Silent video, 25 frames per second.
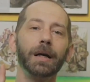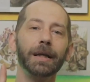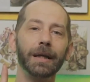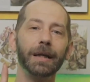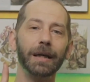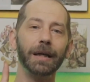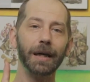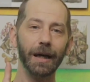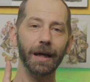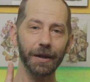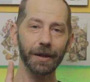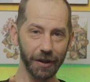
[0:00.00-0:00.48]

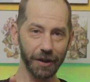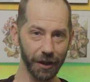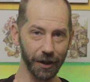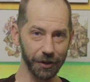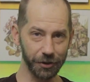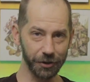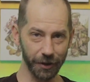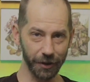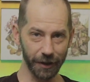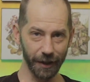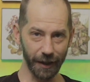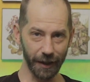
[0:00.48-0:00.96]

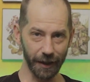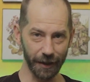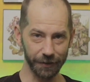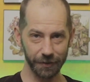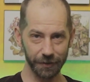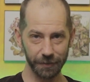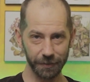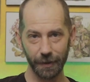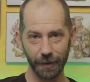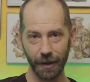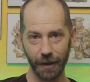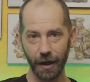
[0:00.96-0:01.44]
Essentially,
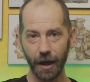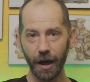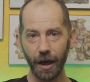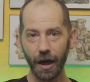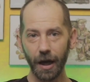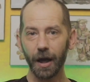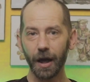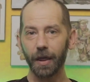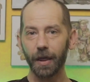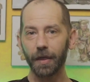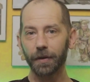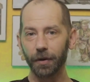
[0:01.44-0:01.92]
yes.
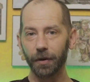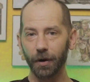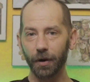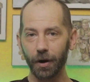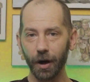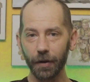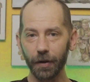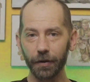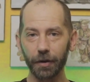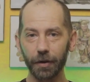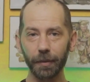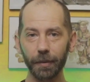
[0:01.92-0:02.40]
There are
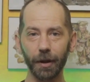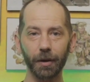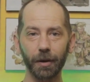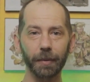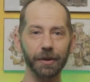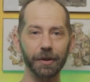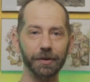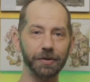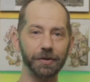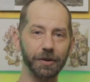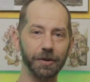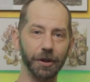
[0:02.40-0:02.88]
other
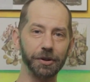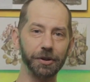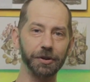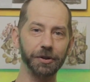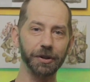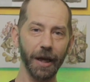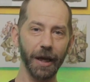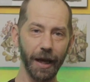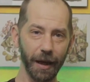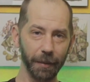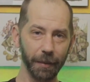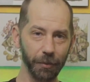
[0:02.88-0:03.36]
elements such as
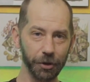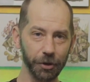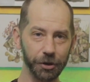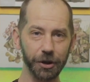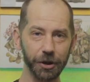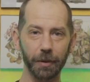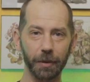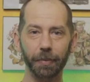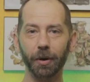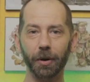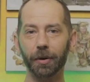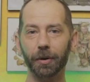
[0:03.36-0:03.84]
ambushing
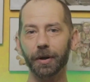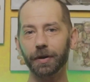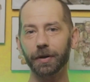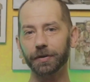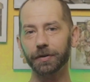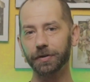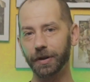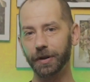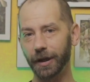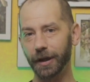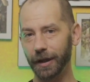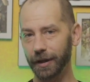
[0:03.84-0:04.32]

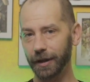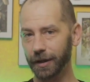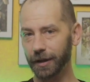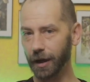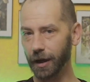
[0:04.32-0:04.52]
opponents, getting cover